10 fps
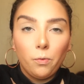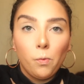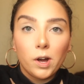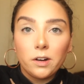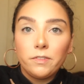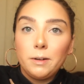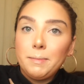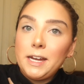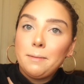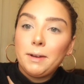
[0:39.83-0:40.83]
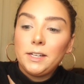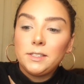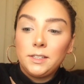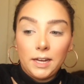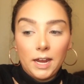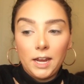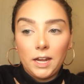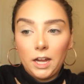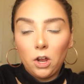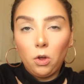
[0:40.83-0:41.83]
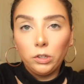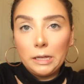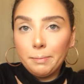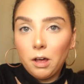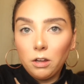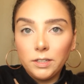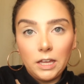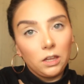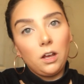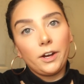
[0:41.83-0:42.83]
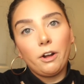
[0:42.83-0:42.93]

work for me and my skin and hold up all day long.